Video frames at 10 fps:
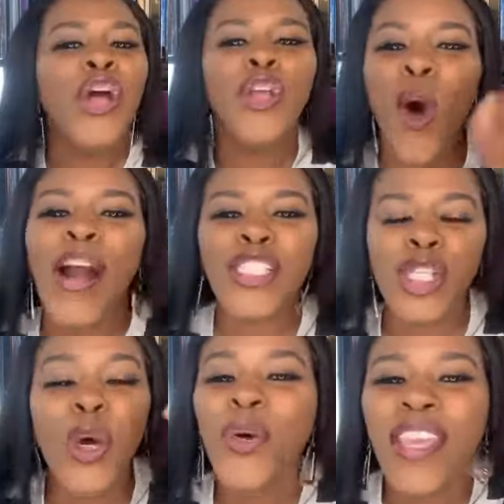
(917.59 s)
You're
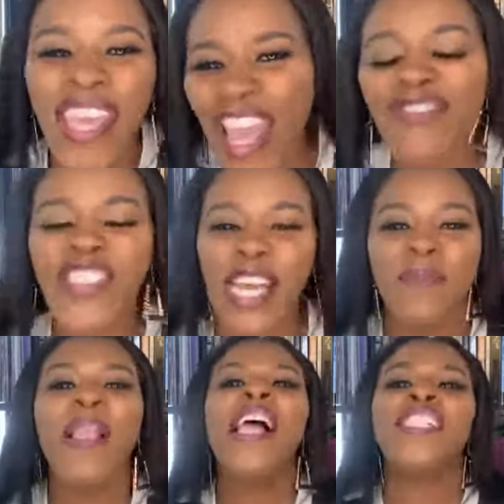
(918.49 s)
too gifted
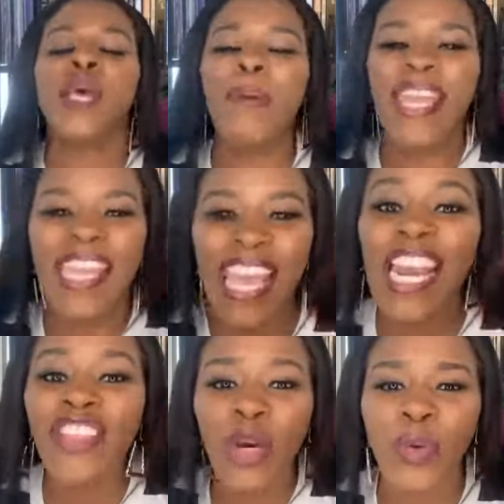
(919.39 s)
to be
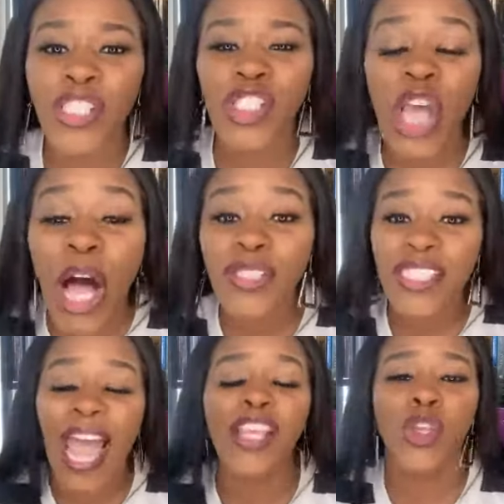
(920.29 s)
getting the results that